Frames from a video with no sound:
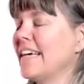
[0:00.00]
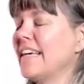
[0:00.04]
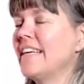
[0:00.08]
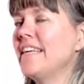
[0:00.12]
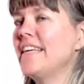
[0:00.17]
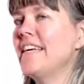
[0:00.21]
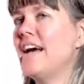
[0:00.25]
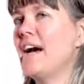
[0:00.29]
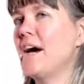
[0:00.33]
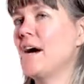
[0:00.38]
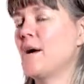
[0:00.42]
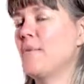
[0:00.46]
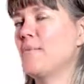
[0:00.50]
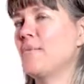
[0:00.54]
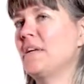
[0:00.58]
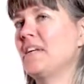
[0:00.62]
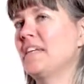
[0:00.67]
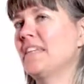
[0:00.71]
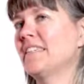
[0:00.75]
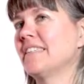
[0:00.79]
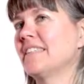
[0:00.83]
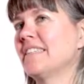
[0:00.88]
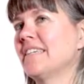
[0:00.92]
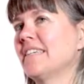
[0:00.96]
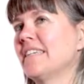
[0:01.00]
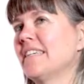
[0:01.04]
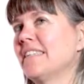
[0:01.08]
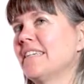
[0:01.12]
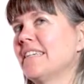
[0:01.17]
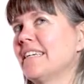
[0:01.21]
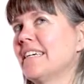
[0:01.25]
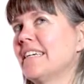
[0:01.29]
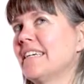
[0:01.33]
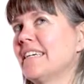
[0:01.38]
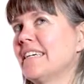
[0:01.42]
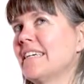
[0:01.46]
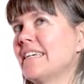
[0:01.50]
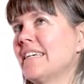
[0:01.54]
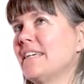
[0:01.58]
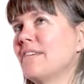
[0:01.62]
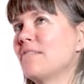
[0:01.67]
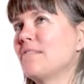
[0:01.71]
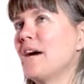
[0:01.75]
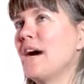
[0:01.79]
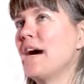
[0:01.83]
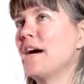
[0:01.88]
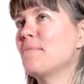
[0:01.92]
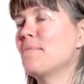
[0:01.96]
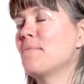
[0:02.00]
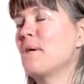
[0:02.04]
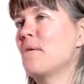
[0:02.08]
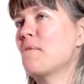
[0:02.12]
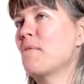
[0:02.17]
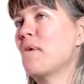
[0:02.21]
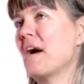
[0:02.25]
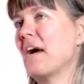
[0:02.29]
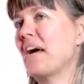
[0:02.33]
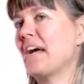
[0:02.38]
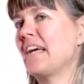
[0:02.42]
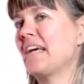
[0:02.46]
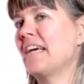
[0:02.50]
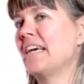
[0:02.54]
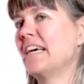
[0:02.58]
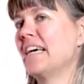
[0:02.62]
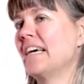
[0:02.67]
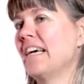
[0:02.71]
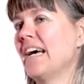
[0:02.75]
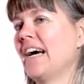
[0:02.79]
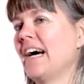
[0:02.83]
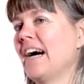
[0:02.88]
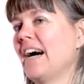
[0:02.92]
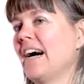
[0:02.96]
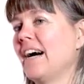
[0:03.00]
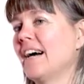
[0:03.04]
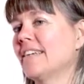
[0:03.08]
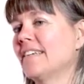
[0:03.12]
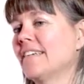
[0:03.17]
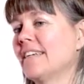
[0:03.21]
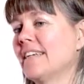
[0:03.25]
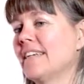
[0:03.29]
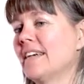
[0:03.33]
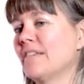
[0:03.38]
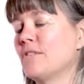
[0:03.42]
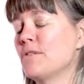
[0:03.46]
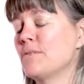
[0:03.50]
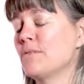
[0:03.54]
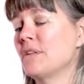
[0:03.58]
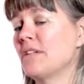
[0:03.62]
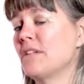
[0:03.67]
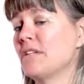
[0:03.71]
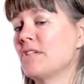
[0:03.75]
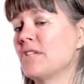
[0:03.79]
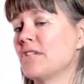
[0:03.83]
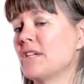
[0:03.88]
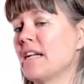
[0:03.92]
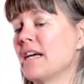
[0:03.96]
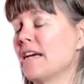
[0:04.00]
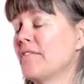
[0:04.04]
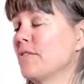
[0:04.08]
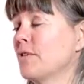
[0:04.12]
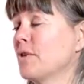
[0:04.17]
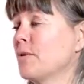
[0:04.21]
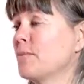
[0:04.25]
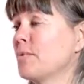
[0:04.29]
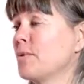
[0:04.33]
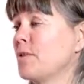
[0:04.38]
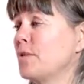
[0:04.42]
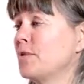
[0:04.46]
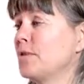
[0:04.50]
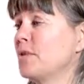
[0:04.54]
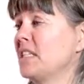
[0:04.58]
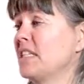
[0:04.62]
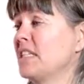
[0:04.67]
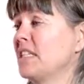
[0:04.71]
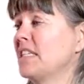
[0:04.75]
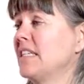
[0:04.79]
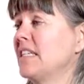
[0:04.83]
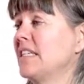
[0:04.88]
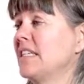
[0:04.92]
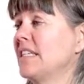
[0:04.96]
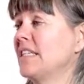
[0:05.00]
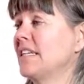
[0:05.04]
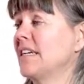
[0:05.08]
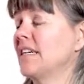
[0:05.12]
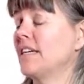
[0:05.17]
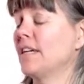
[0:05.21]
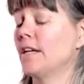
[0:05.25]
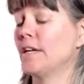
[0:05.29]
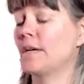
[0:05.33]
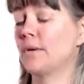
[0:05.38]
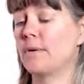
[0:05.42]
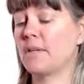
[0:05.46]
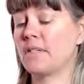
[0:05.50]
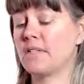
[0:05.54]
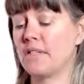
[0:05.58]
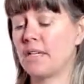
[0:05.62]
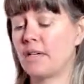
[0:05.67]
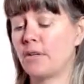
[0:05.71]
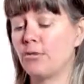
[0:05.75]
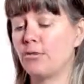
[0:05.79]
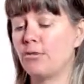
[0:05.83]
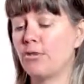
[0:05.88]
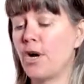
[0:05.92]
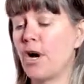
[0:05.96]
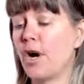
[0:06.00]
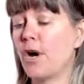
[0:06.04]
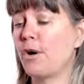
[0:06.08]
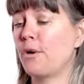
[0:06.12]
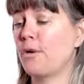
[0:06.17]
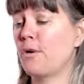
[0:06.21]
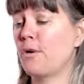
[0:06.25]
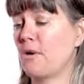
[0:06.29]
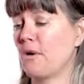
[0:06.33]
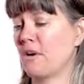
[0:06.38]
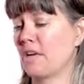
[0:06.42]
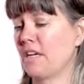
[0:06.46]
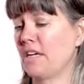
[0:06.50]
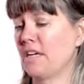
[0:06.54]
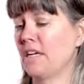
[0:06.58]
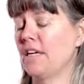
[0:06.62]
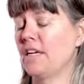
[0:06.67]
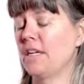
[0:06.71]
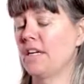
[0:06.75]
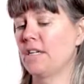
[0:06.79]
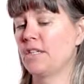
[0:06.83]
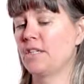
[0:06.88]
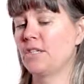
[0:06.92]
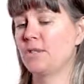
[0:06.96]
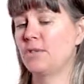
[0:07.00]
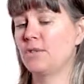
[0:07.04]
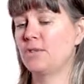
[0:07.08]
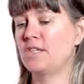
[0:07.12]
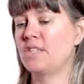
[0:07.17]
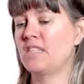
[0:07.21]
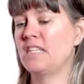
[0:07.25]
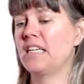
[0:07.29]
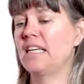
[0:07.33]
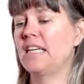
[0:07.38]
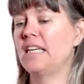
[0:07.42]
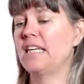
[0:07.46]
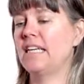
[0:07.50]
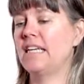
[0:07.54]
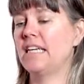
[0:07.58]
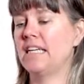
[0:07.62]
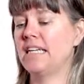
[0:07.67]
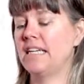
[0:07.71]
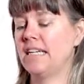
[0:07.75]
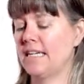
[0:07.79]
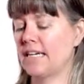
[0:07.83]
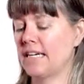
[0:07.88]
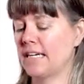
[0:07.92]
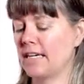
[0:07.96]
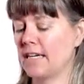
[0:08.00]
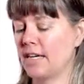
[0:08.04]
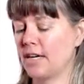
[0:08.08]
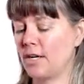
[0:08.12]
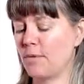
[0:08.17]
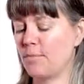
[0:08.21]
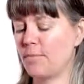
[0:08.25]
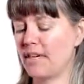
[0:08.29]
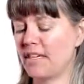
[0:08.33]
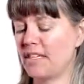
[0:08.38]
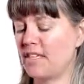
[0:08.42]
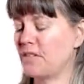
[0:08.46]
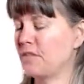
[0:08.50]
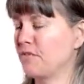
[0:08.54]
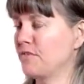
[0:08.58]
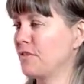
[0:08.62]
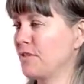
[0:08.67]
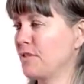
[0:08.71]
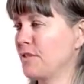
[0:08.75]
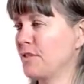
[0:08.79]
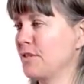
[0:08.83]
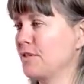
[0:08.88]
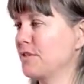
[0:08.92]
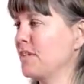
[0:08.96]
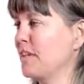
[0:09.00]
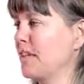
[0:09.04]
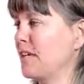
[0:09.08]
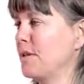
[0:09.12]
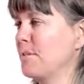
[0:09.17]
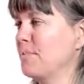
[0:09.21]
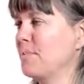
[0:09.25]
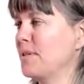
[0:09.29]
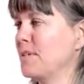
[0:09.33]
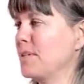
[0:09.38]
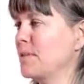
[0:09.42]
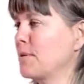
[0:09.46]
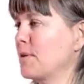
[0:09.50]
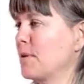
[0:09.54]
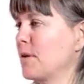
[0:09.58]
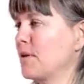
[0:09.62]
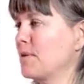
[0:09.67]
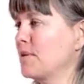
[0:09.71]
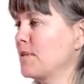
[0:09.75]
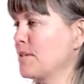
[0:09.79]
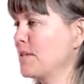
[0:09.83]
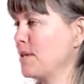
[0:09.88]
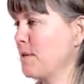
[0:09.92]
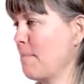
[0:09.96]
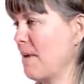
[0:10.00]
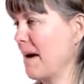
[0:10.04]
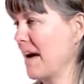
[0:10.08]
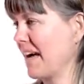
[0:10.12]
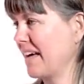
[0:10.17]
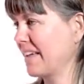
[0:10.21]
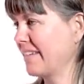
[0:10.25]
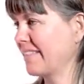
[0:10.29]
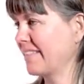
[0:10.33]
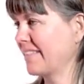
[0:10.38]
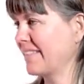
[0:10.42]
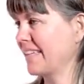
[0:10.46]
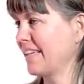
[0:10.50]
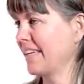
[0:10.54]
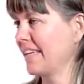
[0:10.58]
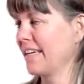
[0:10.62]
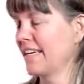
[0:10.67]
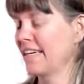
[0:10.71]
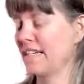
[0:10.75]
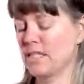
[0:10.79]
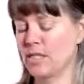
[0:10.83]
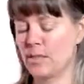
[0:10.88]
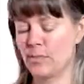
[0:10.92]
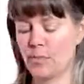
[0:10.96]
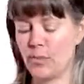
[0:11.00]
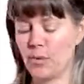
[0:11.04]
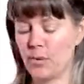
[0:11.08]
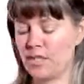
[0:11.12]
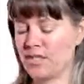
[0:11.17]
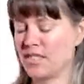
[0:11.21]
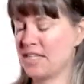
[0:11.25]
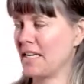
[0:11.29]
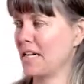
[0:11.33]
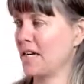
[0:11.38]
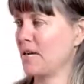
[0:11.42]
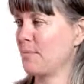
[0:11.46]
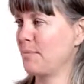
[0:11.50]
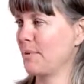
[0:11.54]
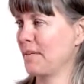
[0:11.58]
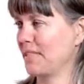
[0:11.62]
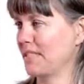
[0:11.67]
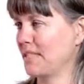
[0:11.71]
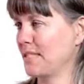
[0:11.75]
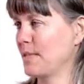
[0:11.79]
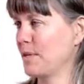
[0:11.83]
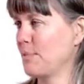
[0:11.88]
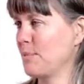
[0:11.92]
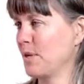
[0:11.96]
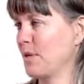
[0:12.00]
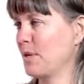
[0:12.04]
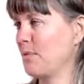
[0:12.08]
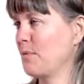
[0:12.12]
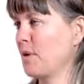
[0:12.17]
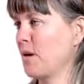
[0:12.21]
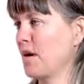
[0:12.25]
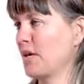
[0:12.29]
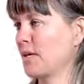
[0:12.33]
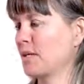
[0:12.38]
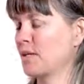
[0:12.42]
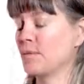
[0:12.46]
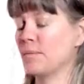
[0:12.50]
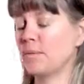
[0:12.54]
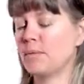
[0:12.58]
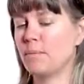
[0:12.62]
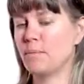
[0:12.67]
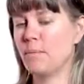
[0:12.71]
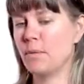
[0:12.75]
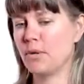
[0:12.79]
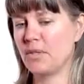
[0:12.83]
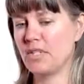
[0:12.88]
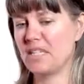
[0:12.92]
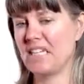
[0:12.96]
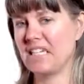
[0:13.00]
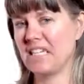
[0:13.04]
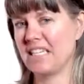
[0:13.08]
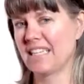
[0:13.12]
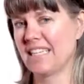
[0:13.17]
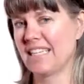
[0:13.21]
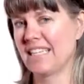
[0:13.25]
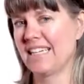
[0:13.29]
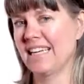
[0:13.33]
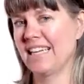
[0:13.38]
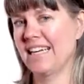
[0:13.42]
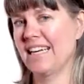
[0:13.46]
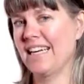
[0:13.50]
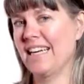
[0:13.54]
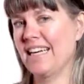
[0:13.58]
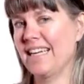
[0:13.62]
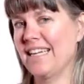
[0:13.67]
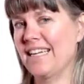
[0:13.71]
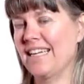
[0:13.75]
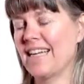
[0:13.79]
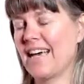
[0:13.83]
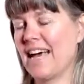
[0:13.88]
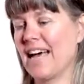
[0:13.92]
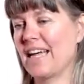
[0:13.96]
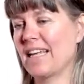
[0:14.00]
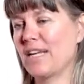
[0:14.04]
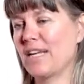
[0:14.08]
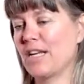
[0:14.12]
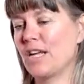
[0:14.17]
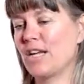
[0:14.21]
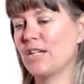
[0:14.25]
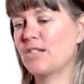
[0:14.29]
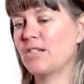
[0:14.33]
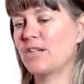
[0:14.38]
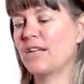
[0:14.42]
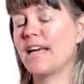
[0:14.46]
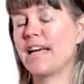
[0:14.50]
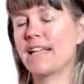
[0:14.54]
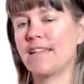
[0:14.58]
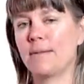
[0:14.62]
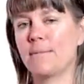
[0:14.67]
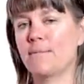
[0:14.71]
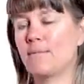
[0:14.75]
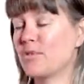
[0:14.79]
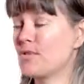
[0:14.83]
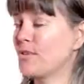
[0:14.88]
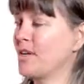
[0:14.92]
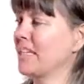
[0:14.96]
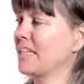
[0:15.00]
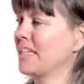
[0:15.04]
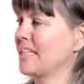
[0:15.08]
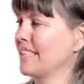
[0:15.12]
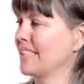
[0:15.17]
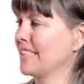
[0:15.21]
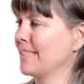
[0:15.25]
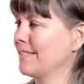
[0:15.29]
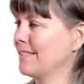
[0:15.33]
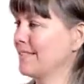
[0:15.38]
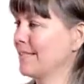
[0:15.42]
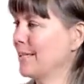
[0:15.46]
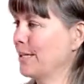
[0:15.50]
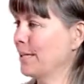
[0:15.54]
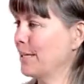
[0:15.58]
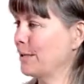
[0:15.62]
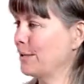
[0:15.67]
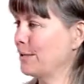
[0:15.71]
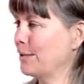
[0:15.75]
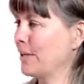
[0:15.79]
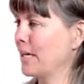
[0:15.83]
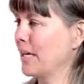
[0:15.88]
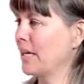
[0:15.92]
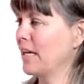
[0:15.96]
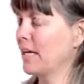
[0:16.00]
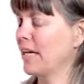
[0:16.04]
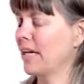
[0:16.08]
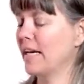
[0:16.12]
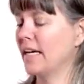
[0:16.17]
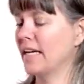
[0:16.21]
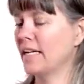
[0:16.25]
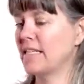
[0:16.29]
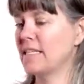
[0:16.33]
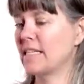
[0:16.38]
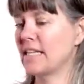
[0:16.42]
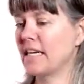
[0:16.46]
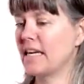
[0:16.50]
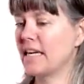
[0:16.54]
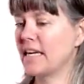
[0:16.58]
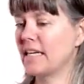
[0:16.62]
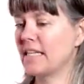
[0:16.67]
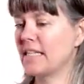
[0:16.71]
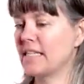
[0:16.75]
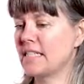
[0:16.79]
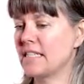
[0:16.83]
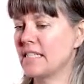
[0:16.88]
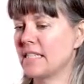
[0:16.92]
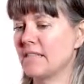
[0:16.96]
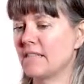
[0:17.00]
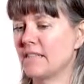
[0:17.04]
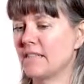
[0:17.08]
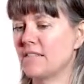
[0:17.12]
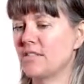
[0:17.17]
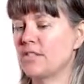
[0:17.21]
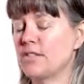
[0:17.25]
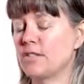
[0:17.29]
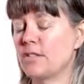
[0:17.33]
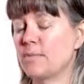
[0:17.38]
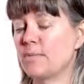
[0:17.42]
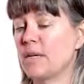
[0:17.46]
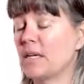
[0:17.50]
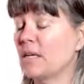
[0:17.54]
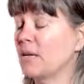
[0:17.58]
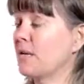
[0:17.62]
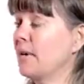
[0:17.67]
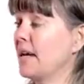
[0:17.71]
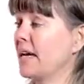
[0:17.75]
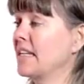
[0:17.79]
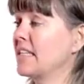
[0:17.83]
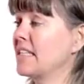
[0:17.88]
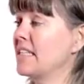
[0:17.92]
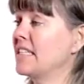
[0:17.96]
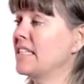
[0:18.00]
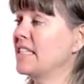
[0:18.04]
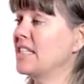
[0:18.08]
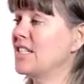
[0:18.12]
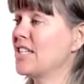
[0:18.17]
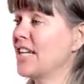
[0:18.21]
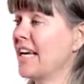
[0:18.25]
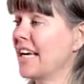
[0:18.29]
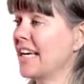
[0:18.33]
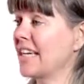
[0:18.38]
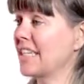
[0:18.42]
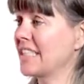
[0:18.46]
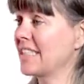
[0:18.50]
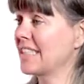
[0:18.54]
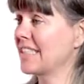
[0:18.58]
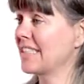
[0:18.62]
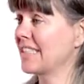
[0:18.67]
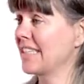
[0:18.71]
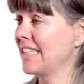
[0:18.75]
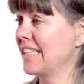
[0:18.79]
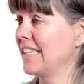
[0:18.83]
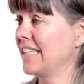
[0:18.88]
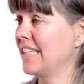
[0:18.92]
Yeah, I mean, if I had my way, I think everybody should have an opportunity, you know, as they grow, to see a chiropractor, physiotherapist, osteopath, sports therapist, someone who works with the body, and to get them straight, you know, and just be corrected and checked.